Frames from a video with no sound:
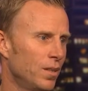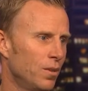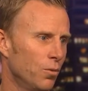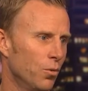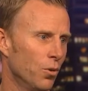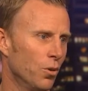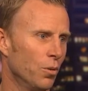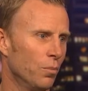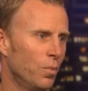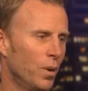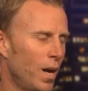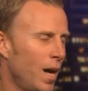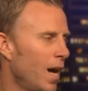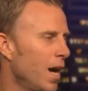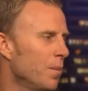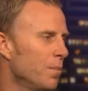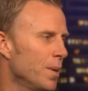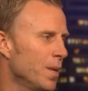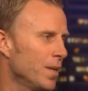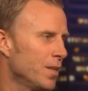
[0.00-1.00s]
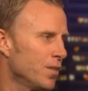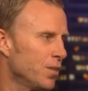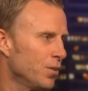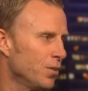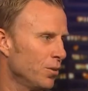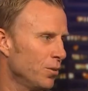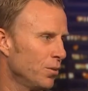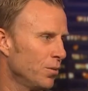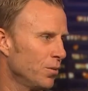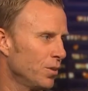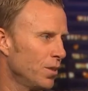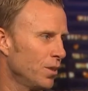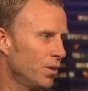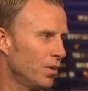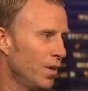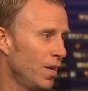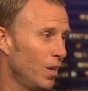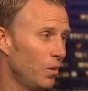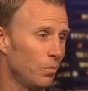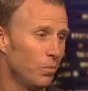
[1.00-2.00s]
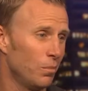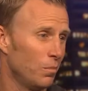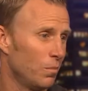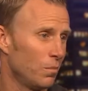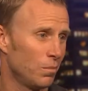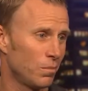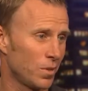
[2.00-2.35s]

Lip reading: were behind me to, you know, help